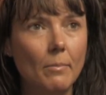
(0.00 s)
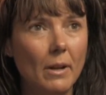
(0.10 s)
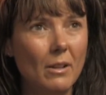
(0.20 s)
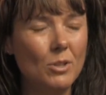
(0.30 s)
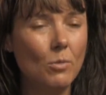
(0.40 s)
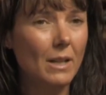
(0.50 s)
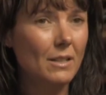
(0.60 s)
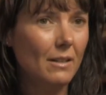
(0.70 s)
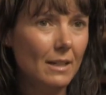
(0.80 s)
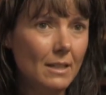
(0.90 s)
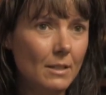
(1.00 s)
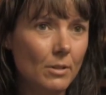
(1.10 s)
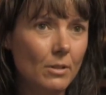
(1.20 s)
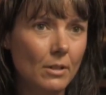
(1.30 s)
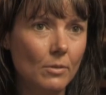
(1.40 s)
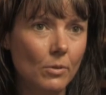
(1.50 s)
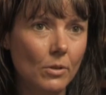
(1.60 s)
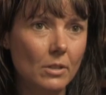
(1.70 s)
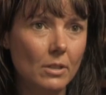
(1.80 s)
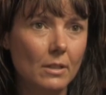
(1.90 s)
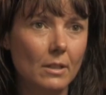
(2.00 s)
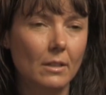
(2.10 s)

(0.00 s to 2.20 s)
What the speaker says: But I was quite tired because I'd worked